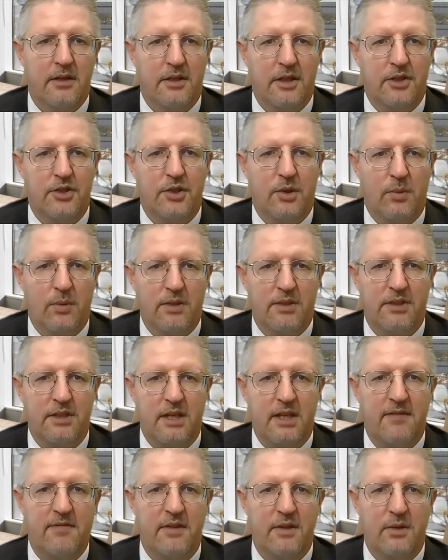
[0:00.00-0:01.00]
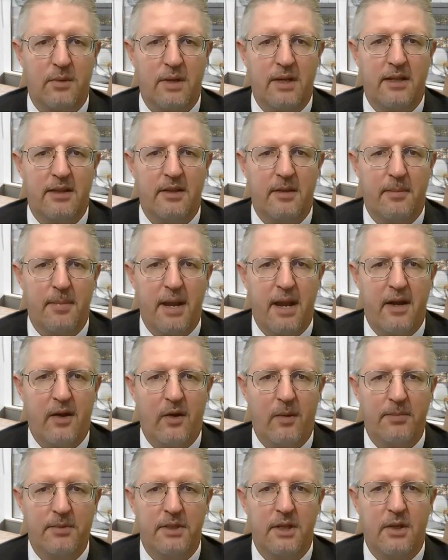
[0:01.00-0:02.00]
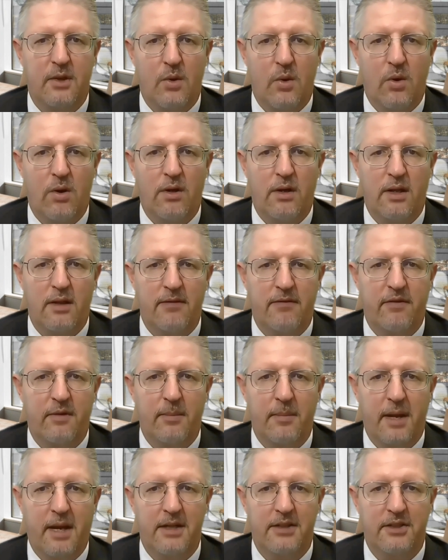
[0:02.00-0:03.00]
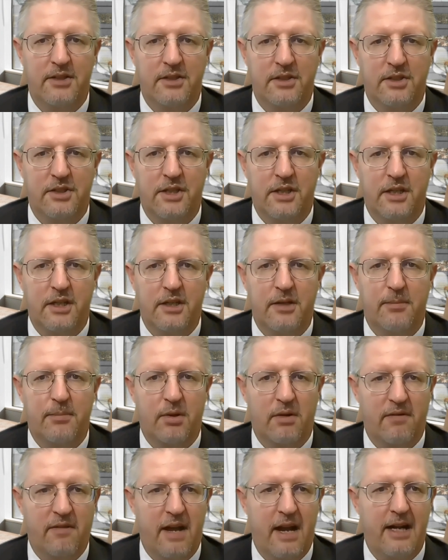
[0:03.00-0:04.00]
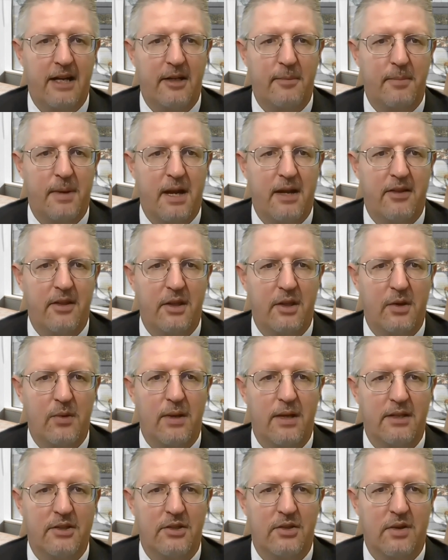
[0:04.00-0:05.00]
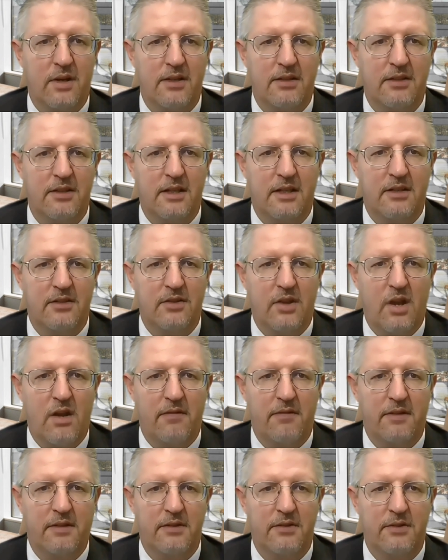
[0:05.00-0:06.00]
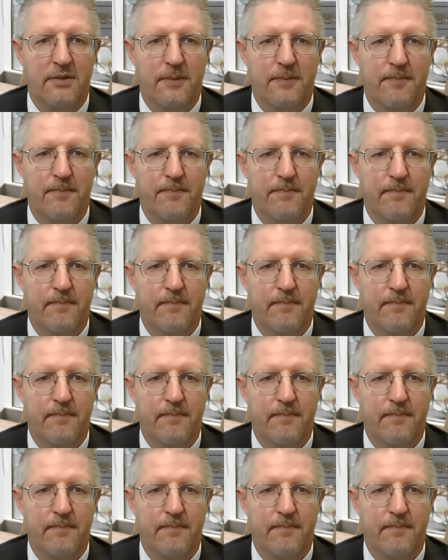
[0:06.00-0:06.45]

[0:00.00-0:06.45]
Did you receive and read the bankruptcy court information sheet provided by the U.S. Trustee's Office?